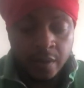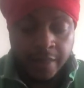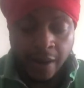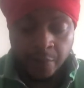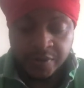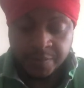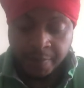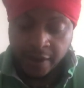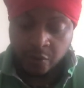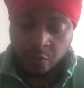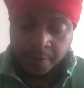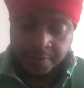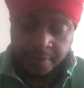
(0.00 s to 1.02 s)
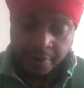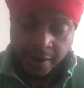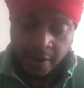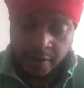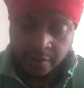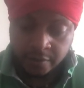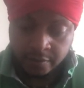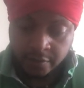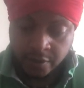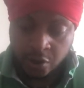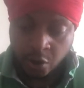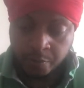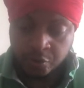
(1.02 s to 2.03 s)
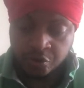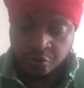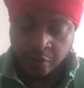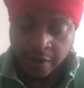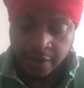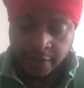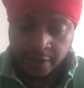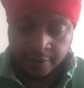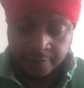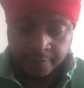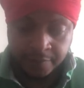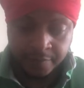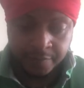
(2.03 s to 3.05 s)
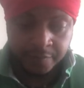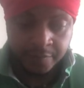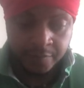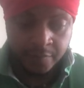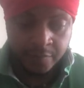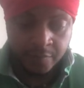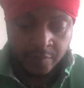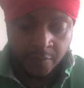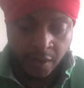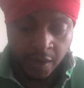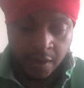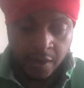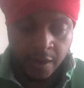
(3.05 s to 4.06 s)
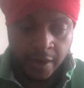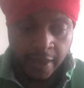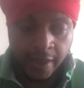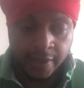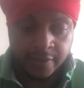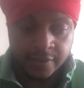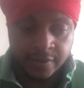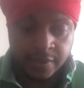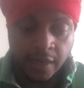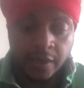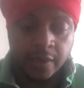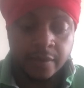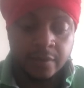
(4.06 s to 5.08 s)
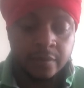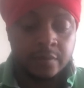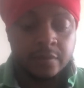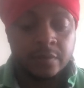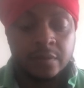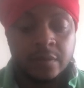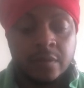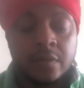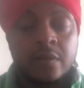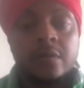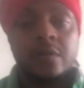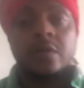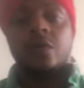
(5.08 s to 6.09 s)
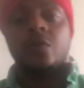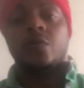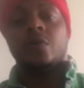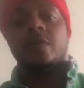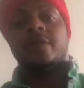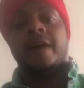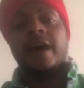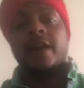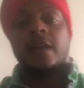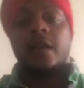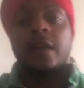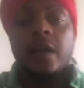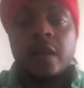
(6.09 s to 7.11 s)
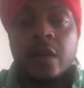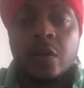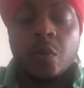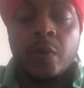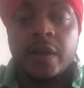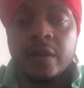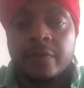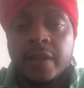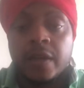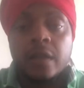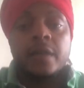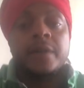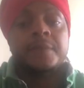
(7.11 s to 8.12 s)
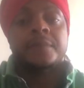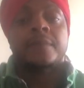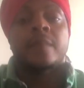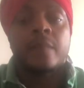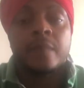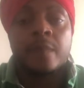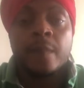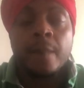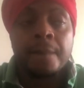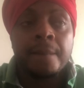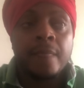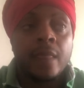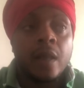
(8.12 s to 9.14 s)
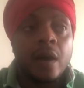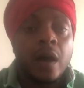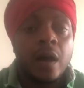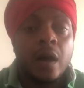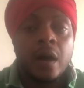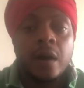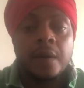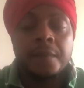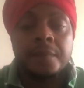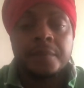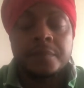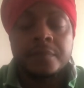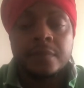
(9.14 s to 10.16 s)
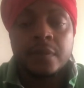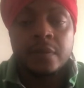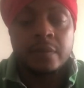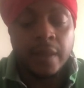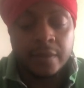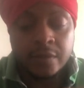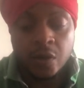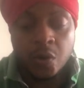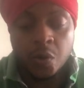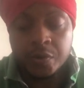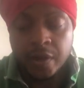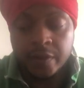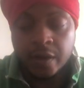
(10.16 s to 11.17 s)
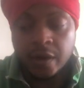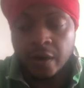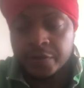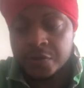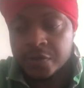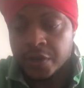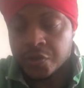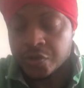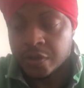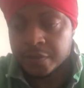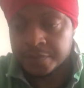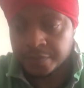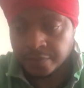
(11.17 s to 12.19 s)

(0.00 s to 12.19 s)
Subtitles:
that was bankrupted by the noble Drew Ali, and then they had to sell it to the Vatican and the Queen of England. That's a whole nother conversation.